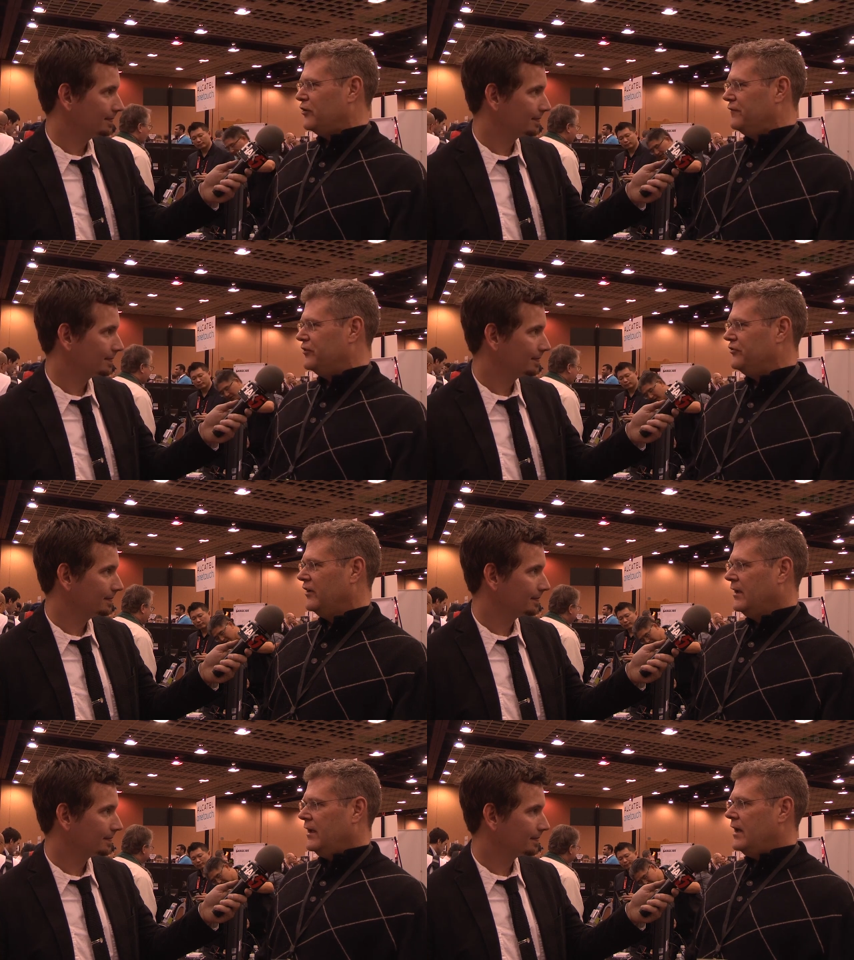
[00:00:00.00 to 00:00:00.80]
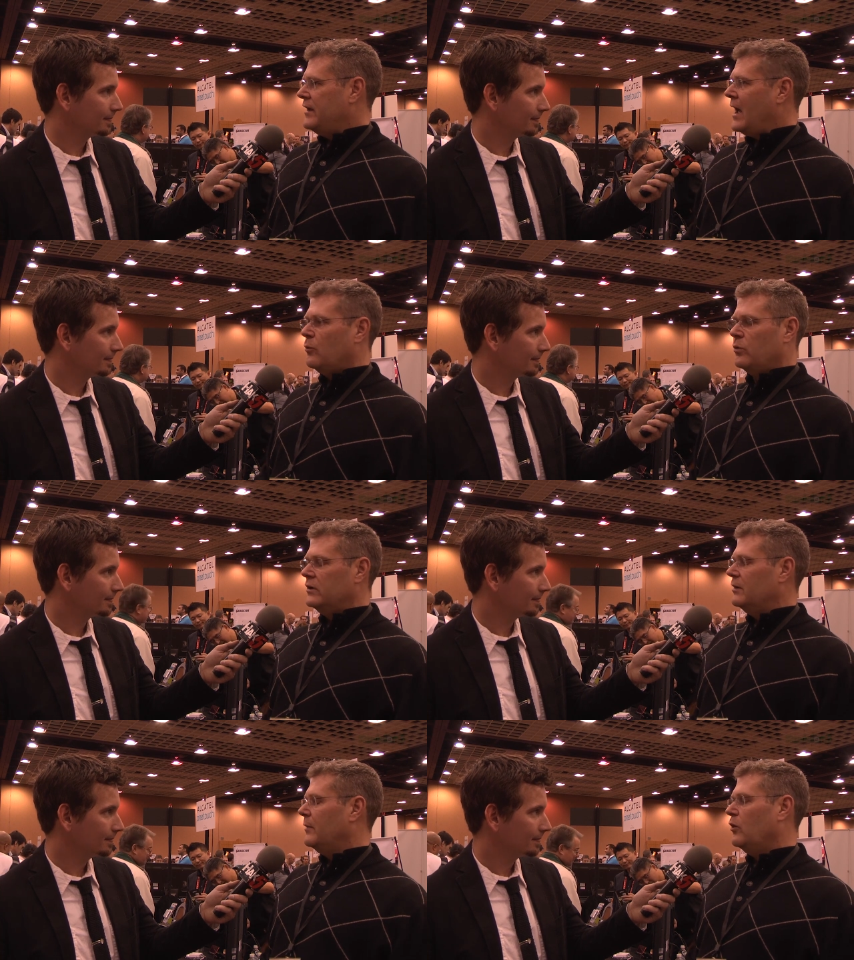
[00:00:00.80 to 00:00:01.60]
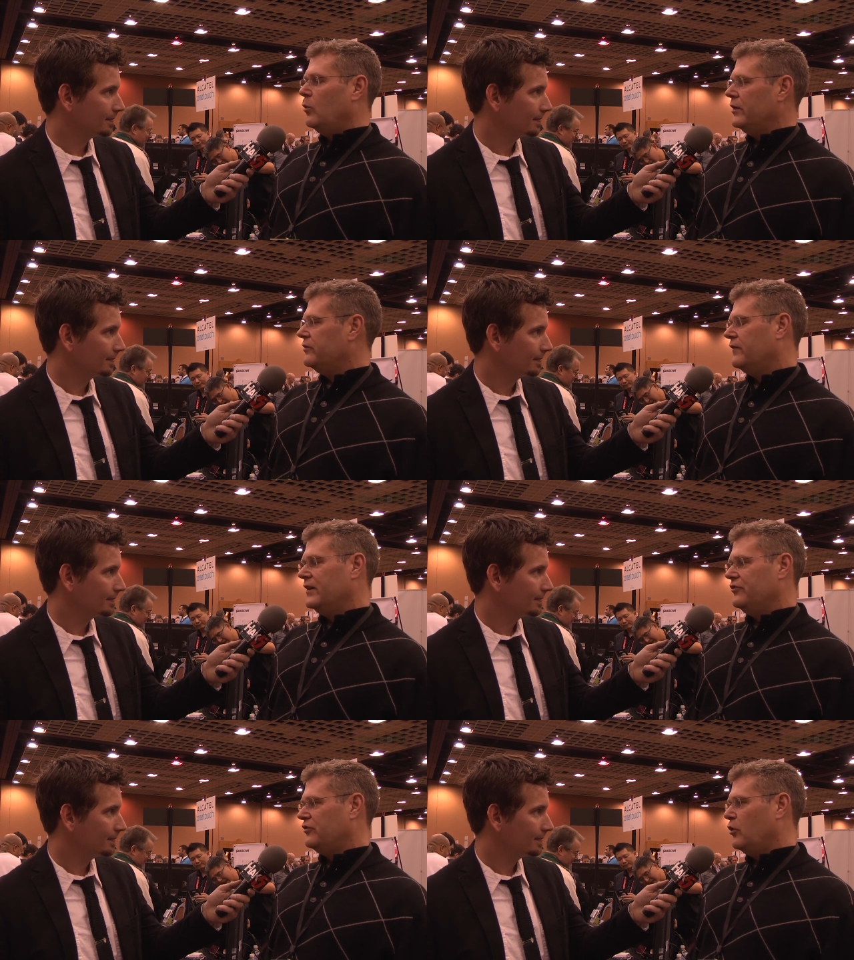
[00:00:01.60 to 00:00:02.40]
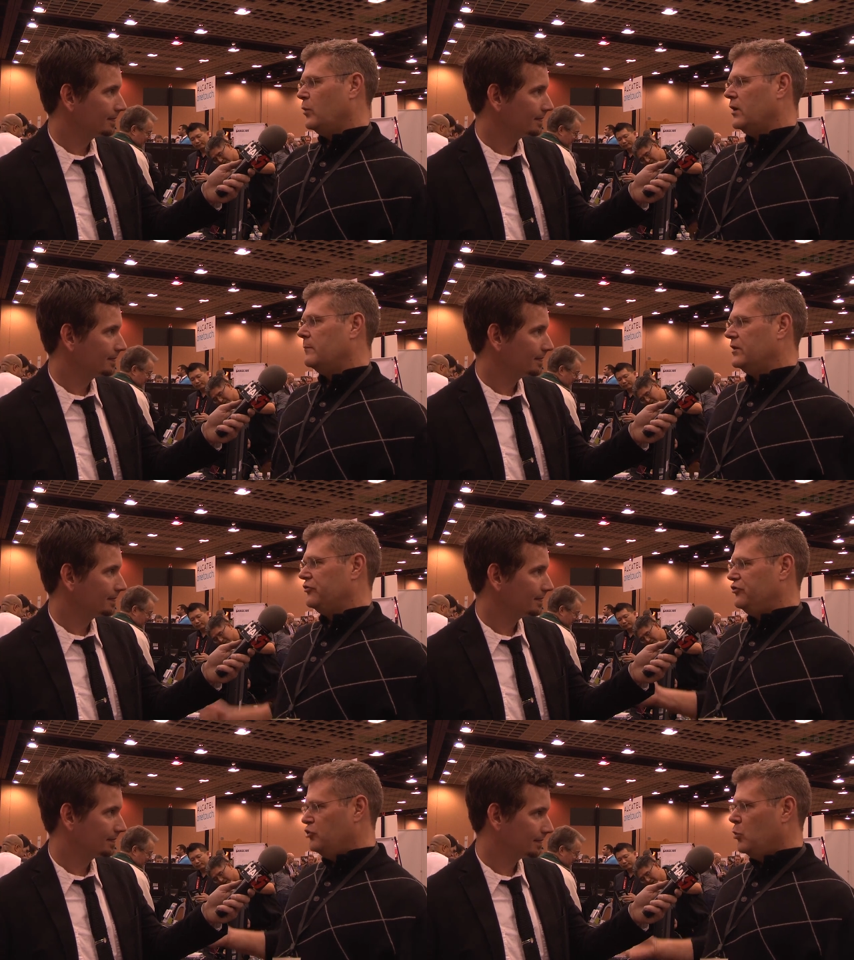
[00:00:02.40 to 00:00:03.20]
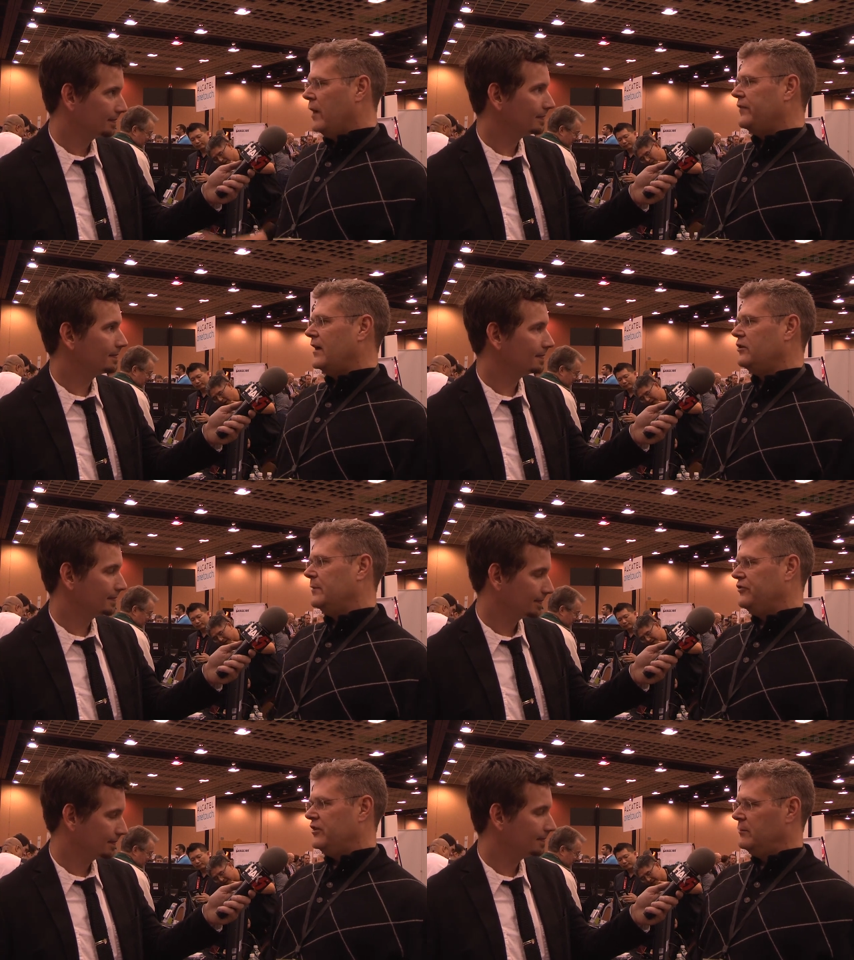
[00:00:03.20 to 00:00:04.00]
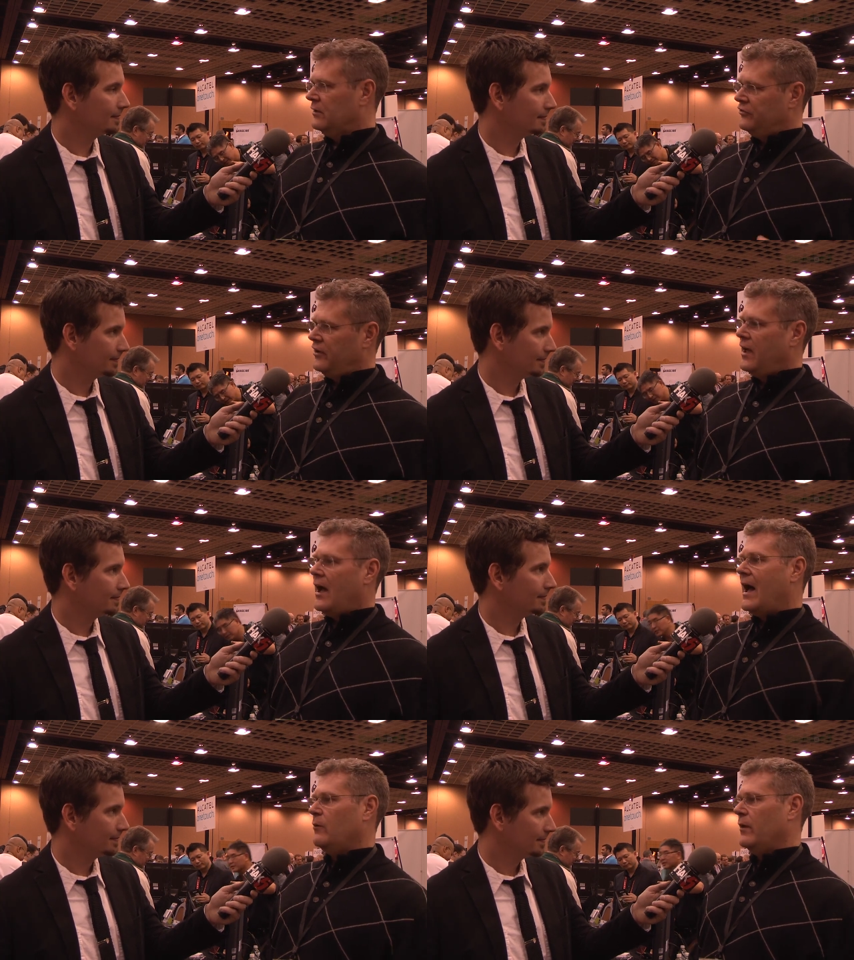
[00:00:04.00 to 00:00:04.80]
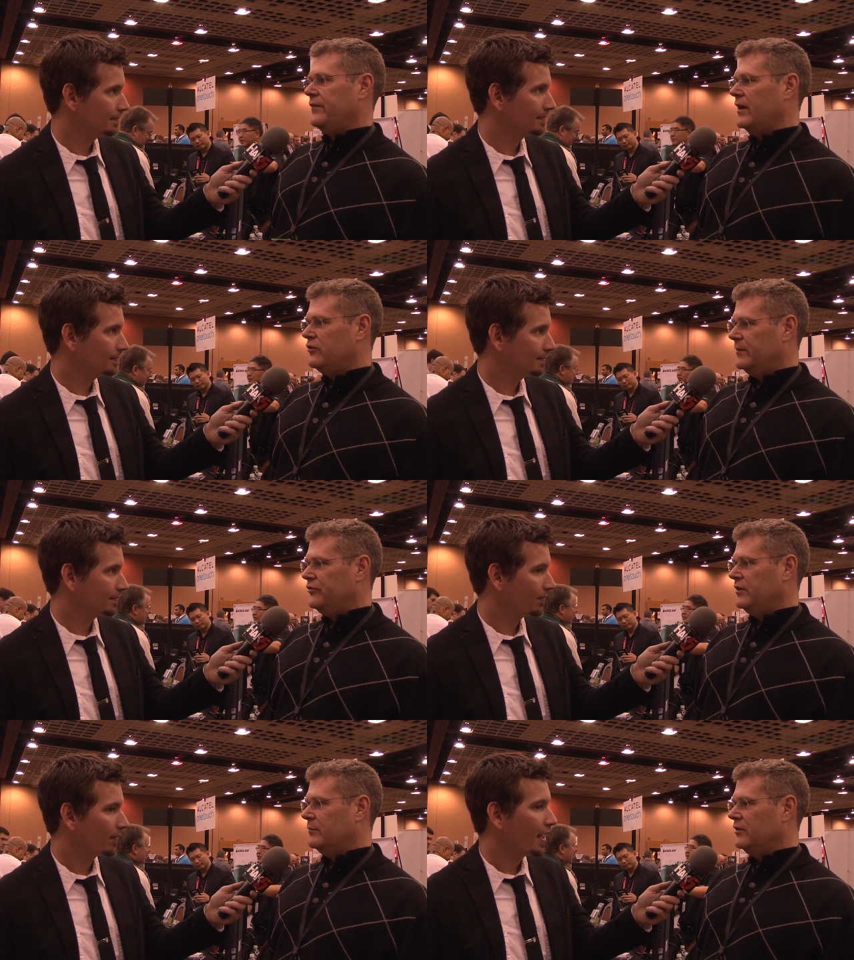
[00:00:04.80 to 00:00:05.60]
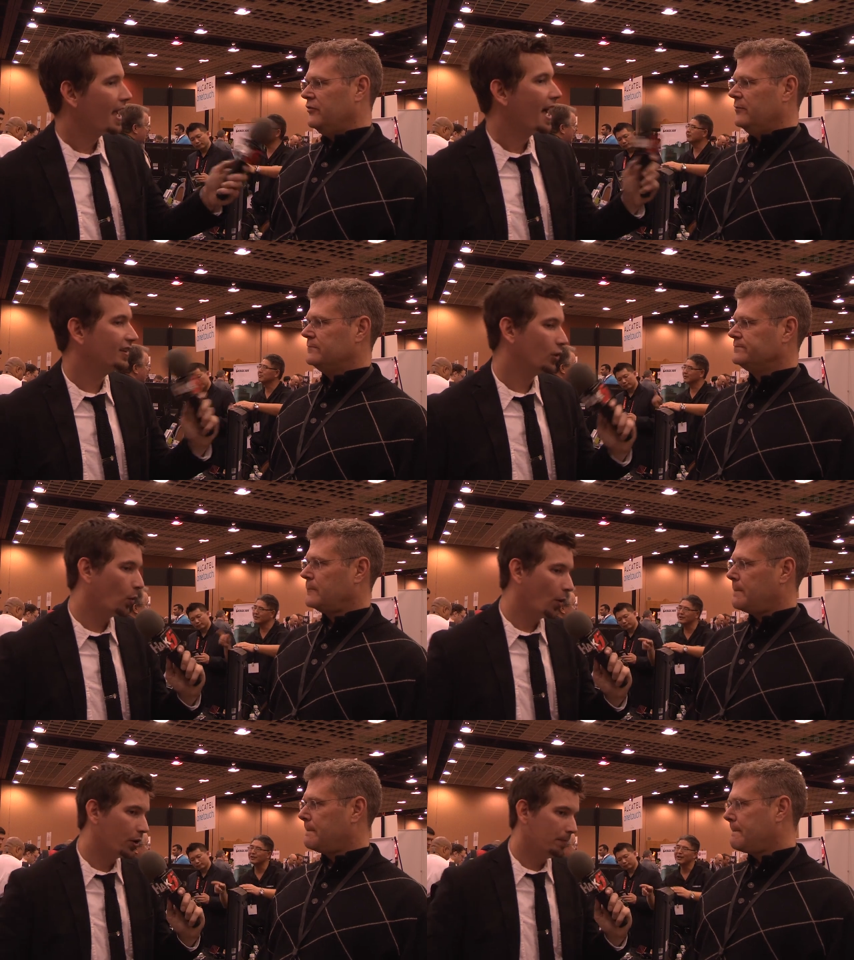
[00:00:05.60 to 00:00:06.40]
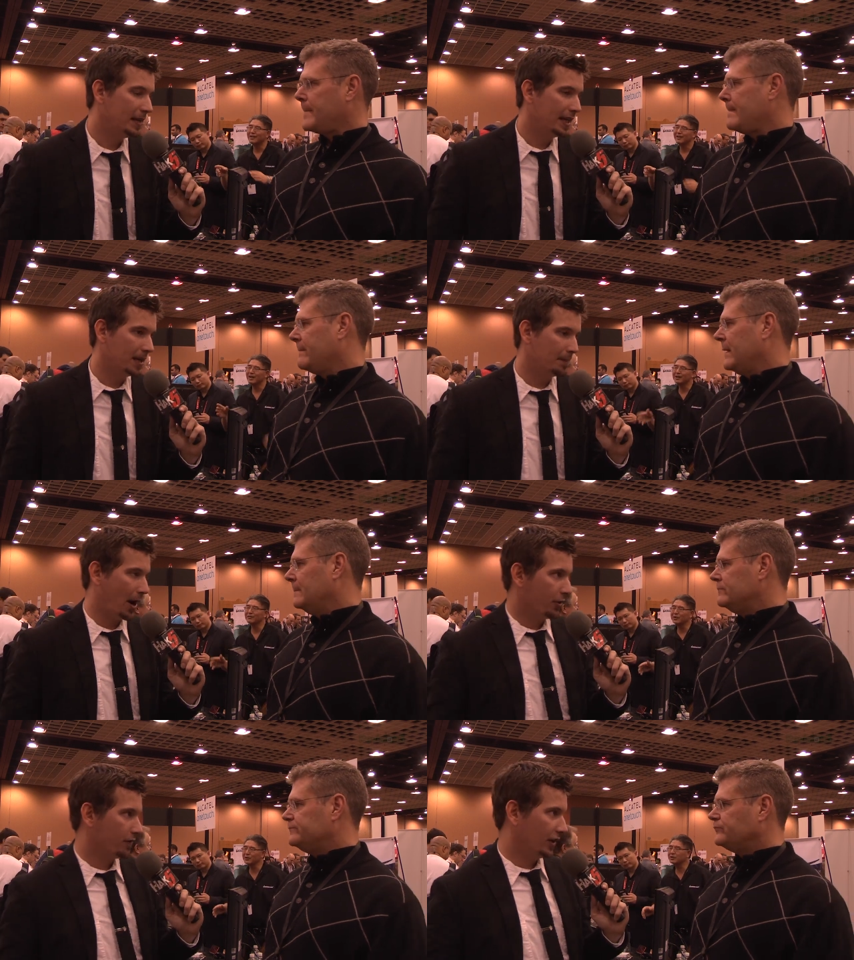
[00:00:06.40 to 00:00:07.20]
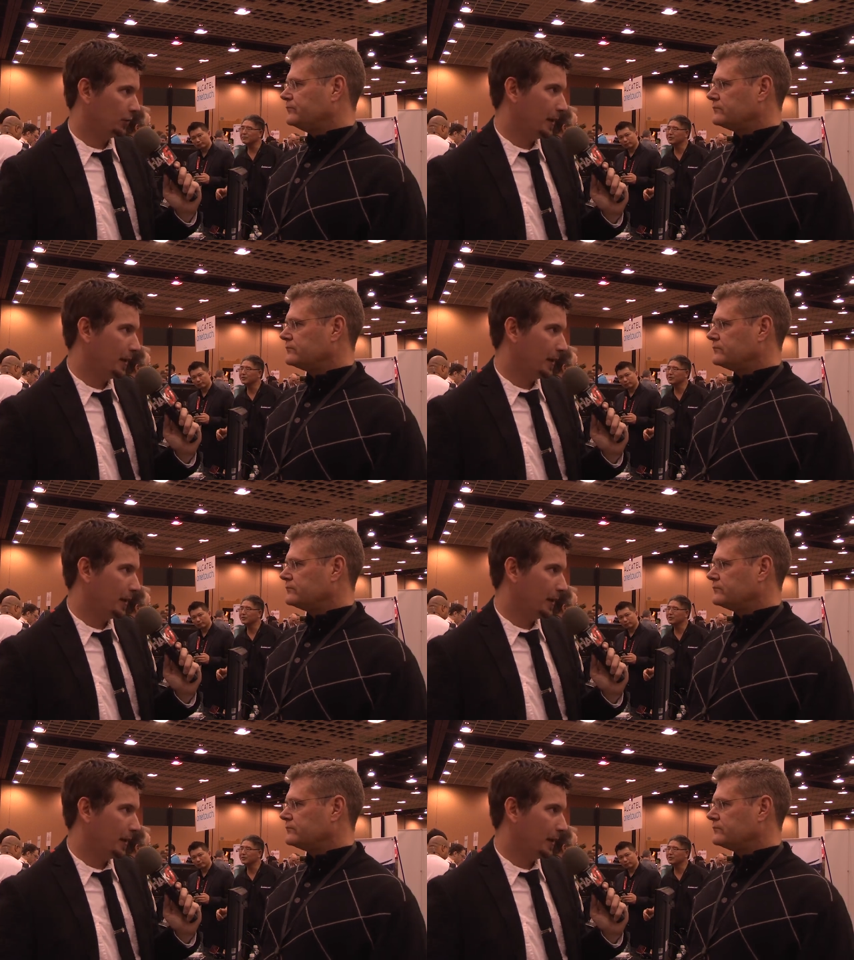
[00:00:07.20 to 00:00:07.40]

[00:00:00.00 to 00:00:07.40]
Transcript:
Speaker 1: surface and not worry about what devices go where because you want that to be seamless, I want that to be seamless.
Speaker 2: And so what would a medium power device